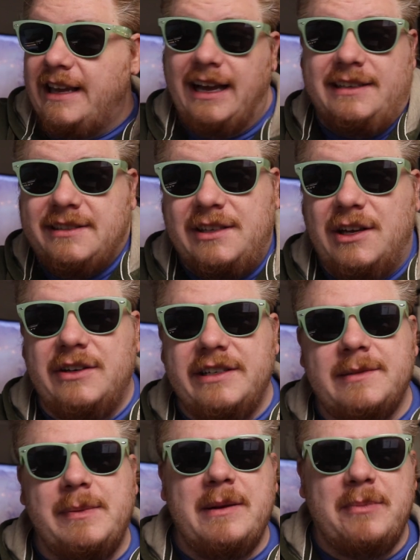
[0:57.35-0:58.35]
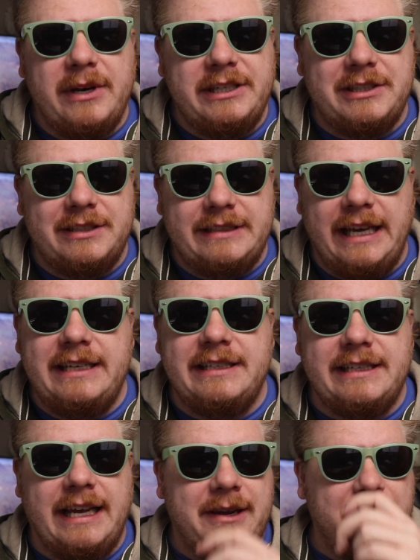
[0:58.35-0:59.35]
Yeah, so it's been a pretty chill day
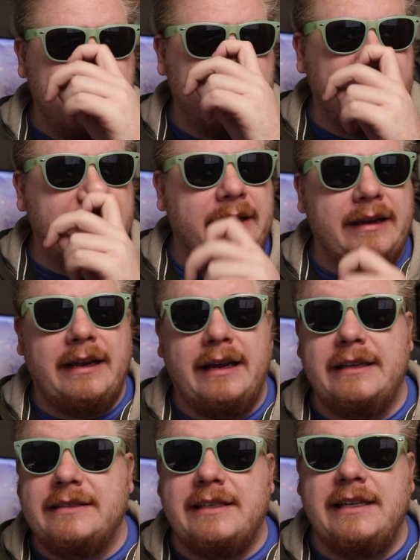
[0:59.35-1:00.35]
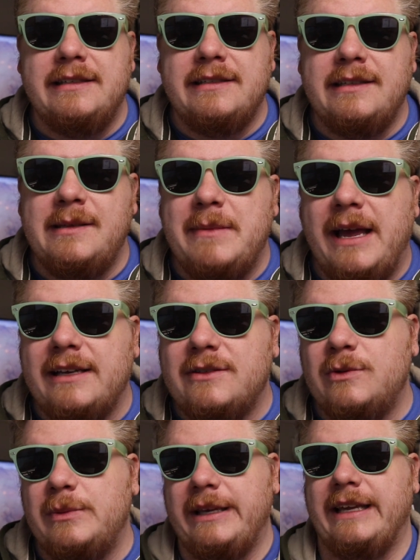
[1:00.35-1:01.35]
today. We've been skeezing to the
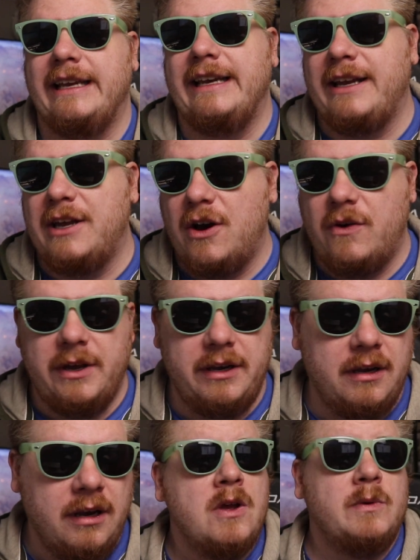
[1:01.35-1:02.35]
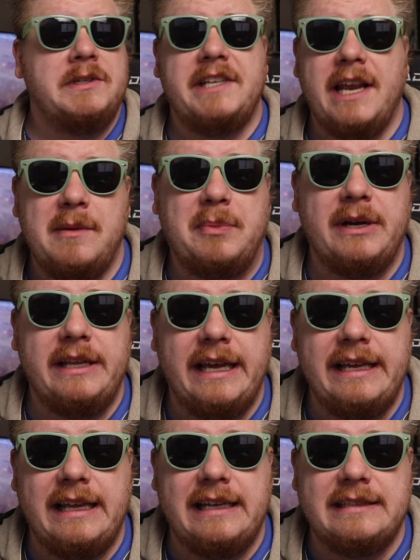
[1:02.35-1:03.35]
max. We've been getting it going. We stayed up pretty
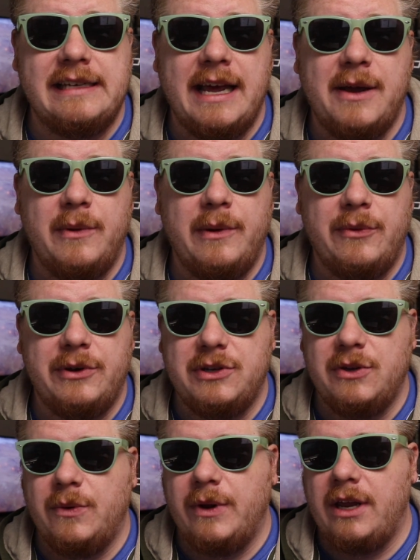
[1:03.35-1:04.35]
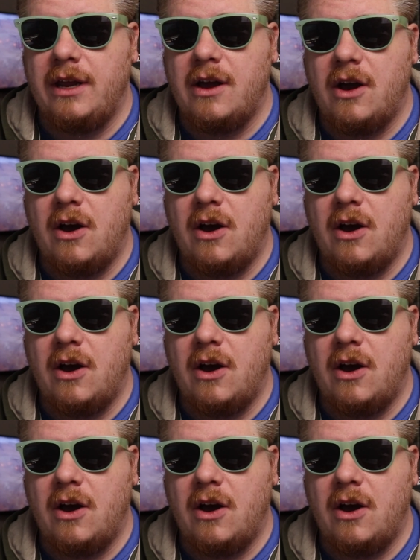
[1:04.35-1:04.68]
late last night. We were doing